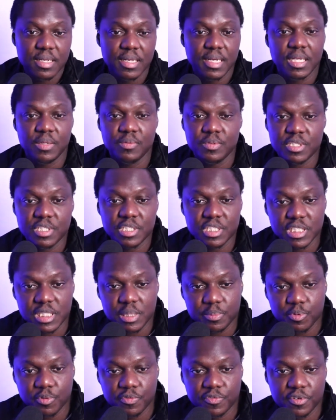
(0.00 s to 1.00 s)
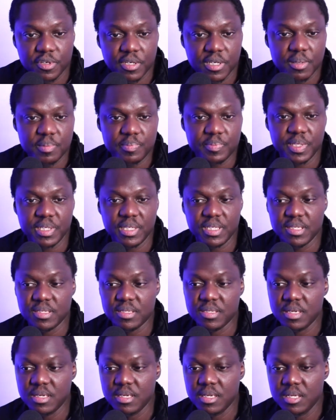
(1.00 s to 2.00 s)
It was cheaper for
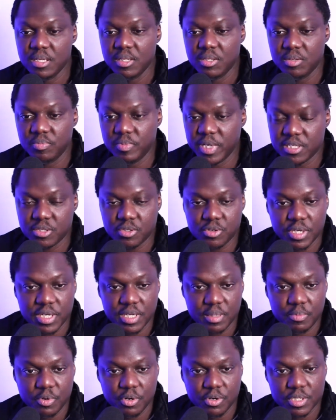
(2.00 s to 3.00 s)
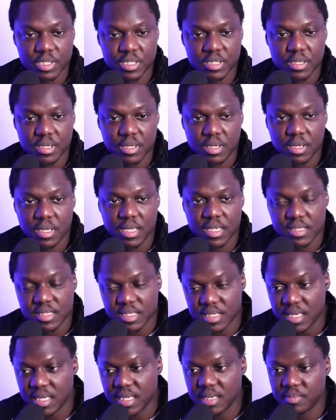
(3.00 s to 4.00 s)
companies to make circuit boards and
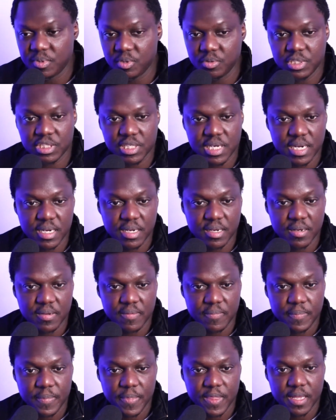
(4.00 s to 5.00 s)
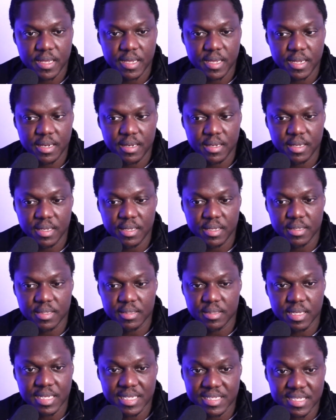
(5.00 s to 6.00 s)
send them to China, and
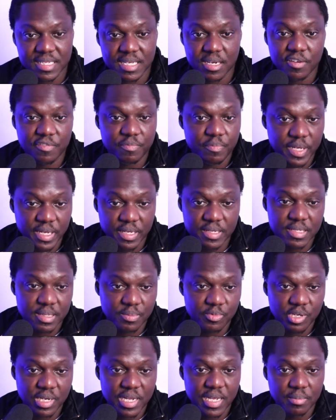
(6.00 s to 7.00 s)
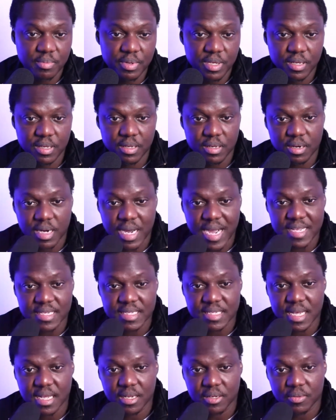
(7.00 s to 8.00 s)
instead of paying someone like me a high
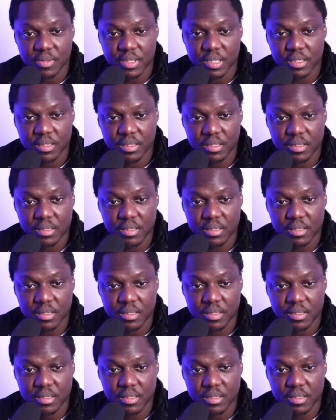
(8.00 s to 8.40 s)
salary.